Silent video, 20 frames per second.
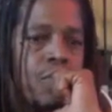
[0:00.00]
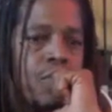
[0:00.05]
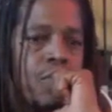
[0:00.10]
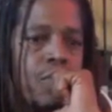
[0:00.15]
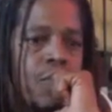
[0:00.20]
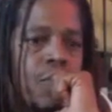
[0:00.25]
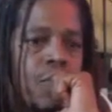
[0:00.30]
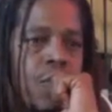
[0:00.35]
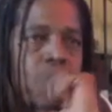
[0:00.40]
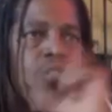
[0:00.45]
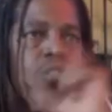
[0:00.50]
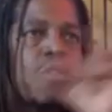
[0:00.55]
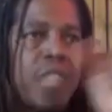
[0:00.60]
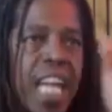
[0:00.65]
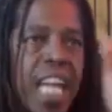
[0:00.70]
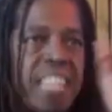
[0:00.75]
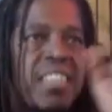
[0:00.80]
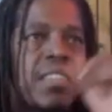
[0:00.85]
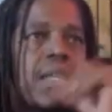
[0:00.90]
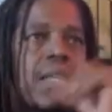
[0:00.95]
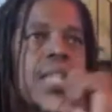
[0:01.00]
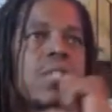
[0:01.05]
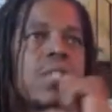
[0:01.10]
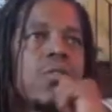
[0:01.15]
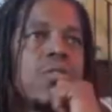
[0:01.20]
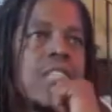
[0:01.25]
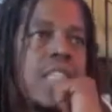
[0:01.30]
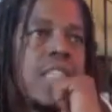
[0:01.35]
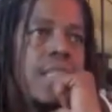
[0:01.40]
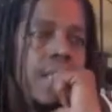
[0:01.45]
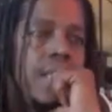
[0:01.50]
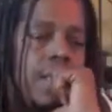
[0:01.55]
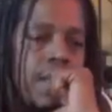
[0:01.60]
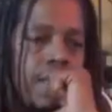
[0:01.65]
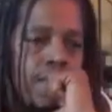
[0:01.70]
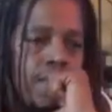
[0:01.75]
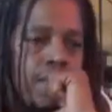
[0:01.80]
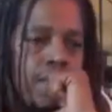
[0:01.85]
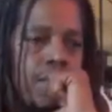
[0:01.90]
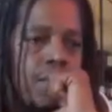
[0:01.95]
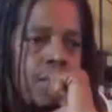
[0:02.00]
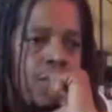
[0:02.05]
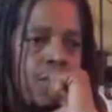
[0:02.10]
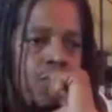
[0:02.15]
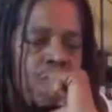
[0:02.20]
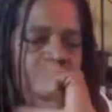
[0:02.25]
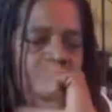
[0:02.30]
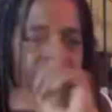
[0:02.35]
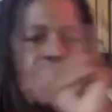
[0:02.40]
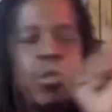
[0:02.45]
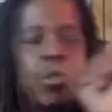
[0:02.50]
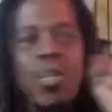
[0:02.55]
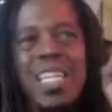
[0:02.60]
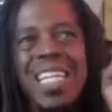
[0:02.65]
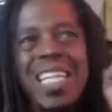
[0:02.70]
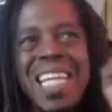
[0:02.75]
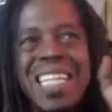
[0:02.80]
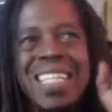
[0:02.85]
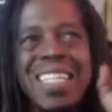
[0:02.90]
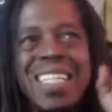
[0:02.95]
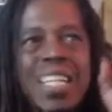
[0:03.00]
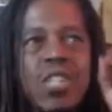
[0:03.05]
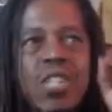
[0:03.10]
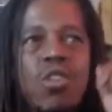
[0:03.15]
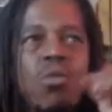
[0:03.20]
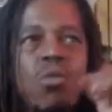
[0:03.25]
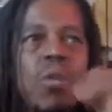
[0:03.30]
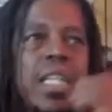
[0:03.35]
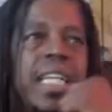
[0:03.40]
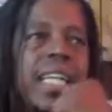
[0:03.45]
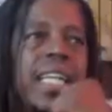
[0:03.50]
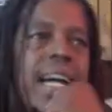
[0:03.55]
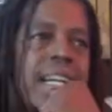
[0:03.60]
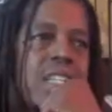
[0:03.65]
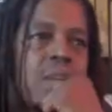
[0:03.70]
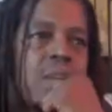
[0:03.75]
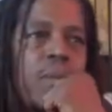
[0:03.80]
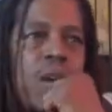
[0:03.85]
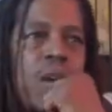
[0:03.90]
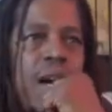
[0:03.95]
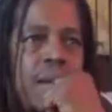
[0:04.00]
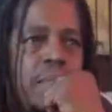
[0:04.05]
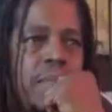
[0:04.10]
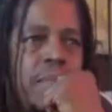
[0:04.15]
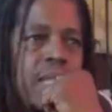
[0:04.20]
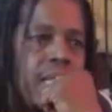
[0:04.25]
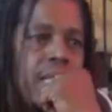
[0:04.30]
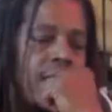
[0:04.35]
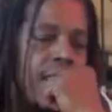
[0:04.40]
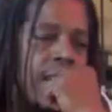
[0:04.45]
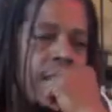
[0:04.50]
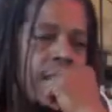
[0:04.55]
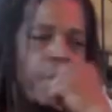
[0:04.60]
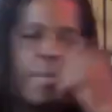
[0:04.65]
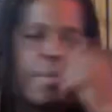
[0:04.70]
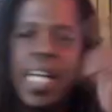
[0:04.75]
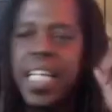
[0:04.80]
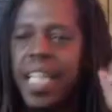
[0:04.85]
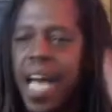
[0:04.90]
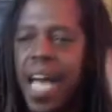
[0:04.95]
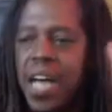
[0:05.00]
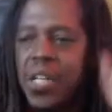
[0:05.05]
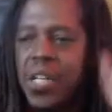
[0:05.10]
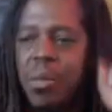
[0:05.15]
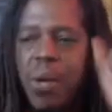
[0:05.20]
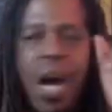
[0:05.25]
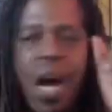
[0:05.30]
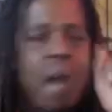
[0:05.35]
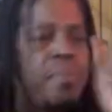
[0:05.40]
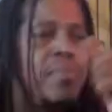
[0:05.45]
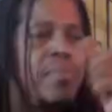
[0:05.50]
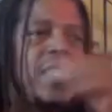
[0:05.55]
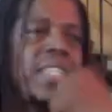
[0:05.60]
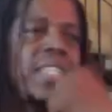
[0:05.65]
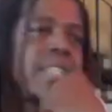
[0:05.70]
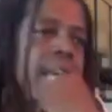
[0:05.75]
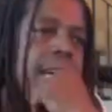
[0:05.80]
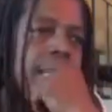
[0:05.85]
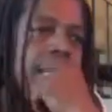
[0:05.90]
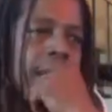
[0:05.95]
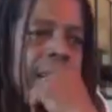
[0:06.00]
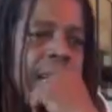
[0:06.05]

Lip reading: So that's essential needs. If you listen to what Elijah Muhammad said